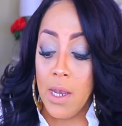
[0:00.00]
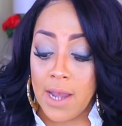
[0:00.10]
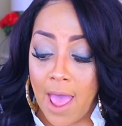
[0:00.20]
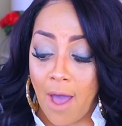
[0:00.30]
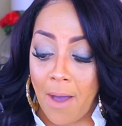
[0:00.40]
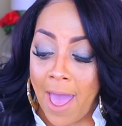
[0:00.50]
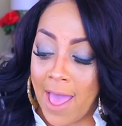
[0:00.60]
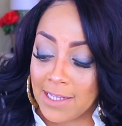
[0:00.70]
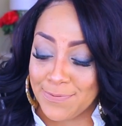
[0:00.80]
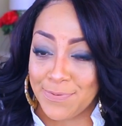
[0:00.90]
Now,
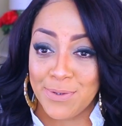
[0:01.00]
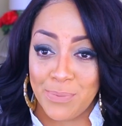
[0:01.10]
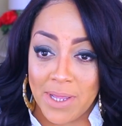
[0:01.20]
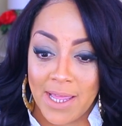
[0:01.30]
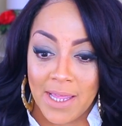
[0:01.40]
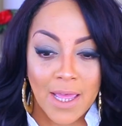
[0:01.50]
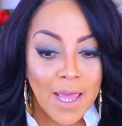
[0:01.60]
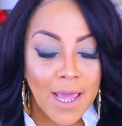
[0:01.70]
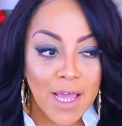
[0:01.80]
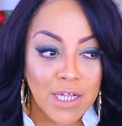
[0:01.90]
as for the wig,
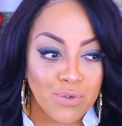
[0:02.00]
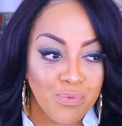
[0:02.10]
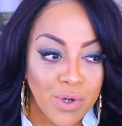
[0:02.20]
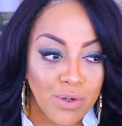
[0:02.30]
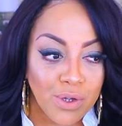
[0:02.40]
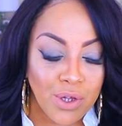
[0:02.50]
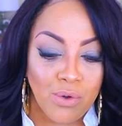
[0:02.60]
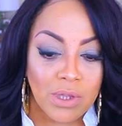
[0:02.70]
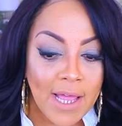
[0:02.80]
it's real cute.